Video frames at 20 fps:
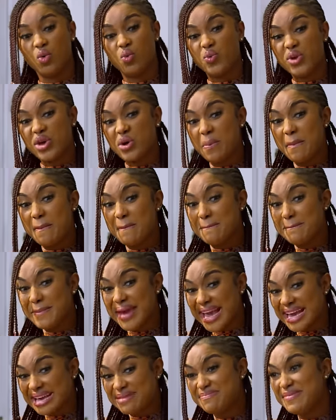will
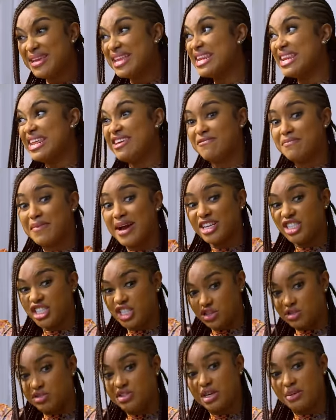make me leave my
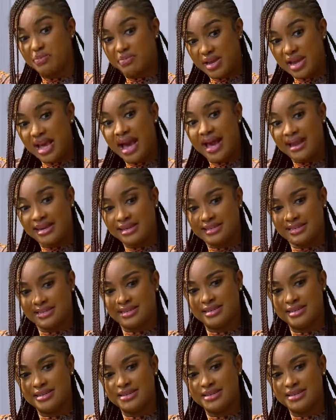children behind.